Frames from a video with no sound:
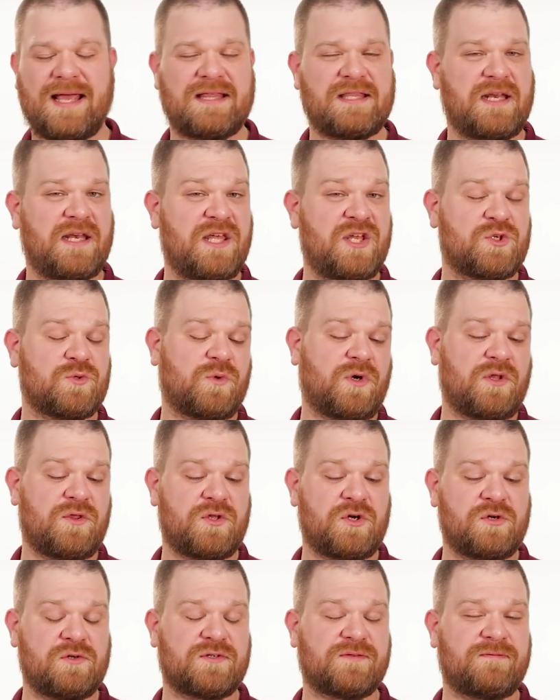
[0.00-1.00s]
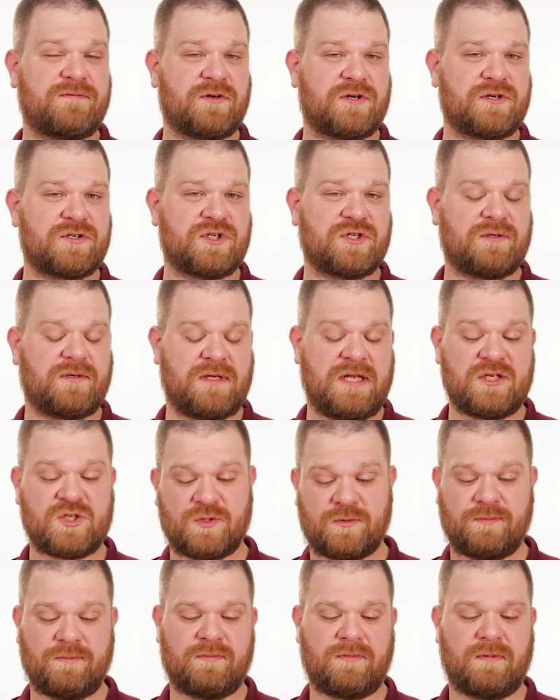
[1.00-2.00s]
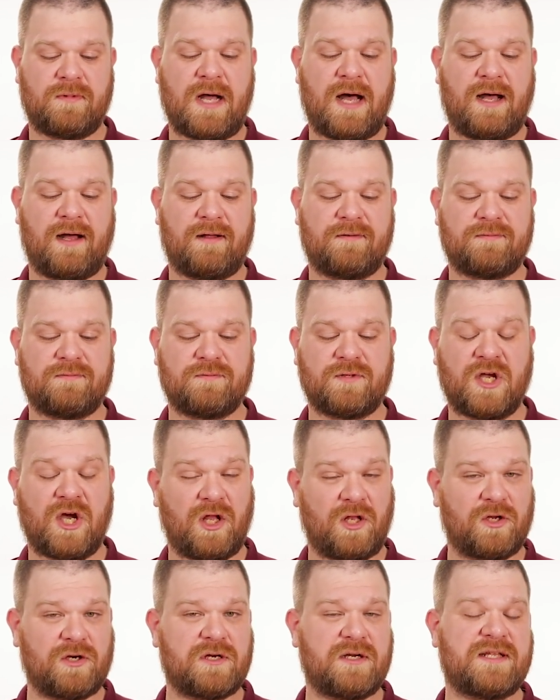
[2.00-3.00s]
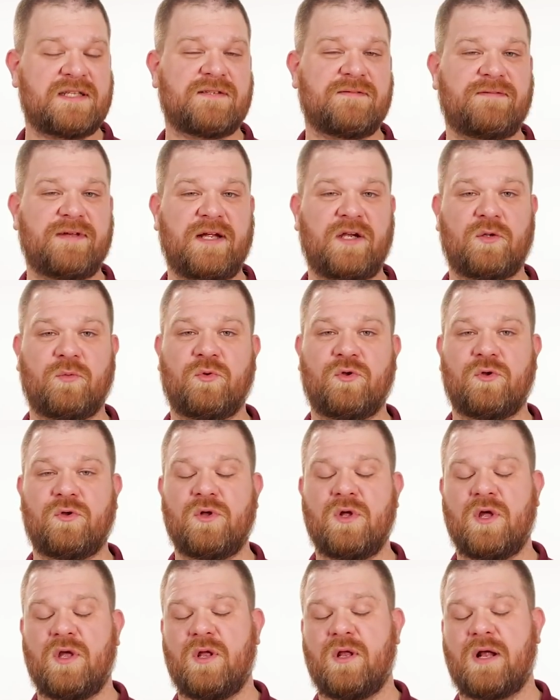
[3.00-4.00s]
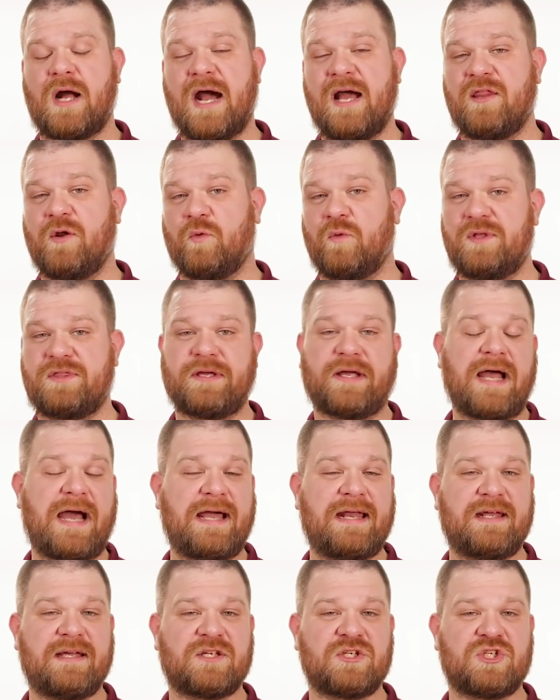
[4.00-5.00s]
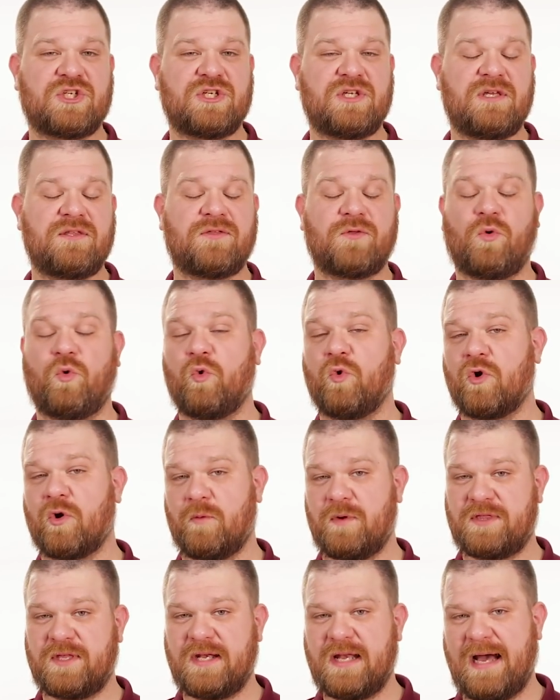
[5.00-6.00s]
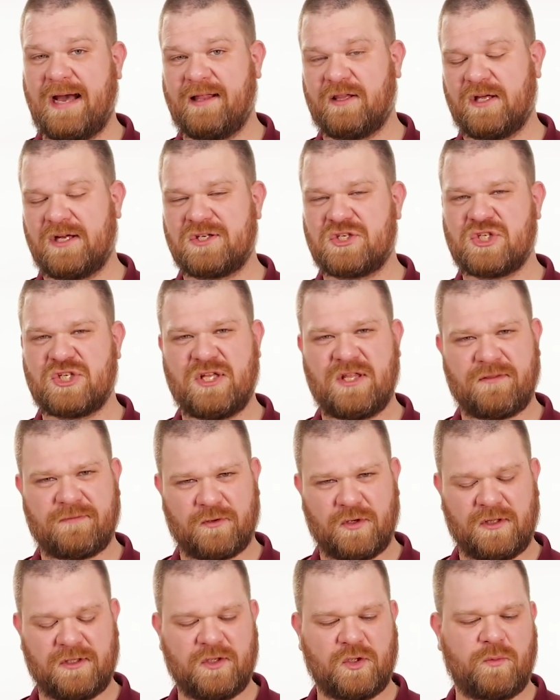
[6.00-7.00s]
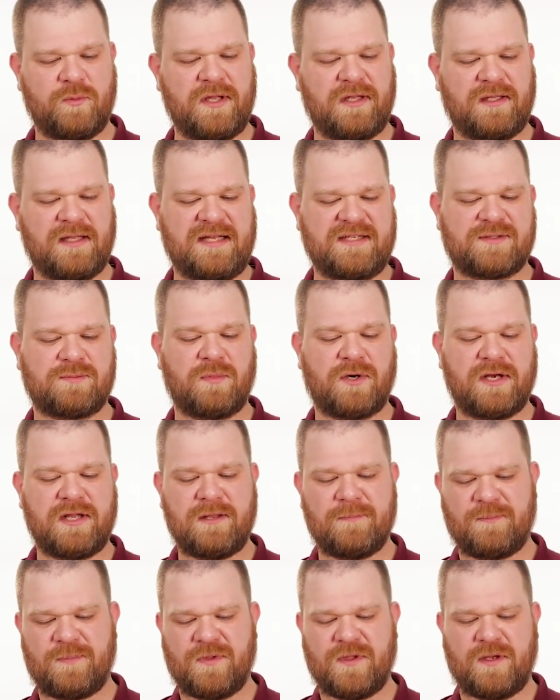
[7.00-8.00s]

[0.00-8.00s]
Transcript: And then each one of those version, each uh, color is available either with a Kydex sheath or with a nylon sheath for a little bit less money.